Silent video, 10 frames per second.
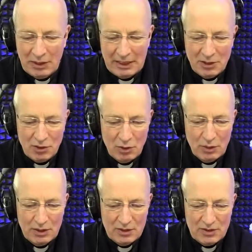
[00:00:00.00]
had a show
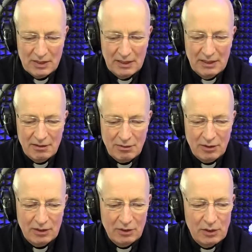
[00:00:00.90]
with us for
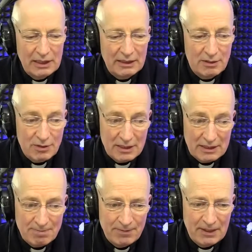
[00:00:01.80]
a good length of
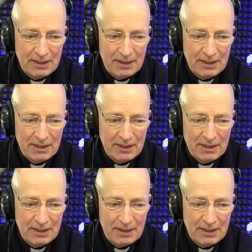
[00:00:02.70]
time.